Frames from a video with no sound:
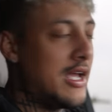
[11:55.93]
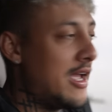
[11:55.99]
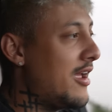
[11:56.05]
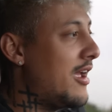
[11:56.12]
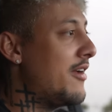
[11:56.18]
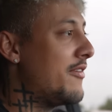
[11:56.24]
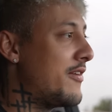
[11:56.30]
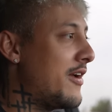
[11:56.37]

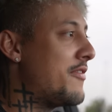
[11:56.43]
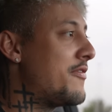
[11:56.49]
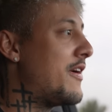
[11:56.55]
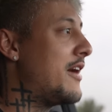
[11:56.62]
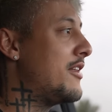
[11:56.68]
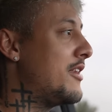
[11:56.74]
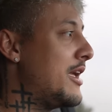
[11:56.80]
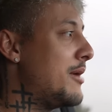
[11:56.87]
It, it
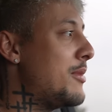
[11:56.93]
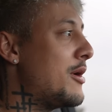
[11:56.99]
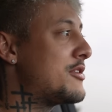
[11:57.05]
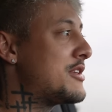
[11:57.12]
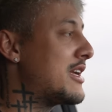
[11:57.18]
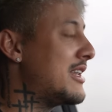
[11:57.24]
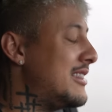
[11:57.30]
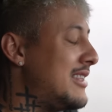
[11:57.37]
finally hit me, I was
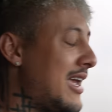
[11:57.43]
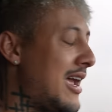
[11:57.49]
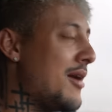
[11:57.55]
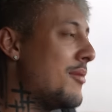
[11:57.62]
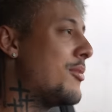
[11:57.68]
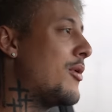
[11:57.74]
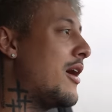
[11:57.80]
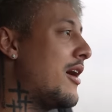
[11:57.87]
like,
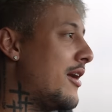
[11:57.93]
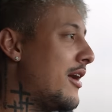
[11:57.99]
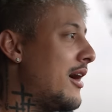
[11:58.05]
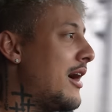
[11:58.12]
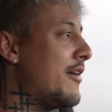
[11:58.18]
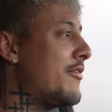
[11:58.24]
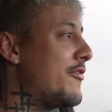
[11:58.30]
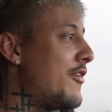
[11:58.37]
damn, bro,
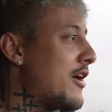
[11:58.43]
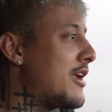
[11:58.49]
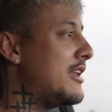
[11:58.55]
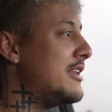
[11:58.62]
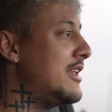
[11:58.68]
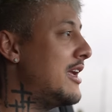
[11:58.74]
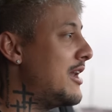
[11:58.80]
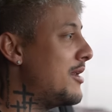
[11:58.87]
I, I
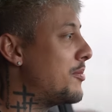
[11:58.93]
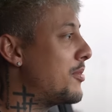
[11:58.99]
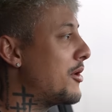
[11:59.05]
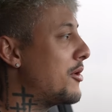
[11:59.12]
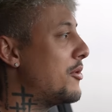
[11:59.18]
fucking did it, bro.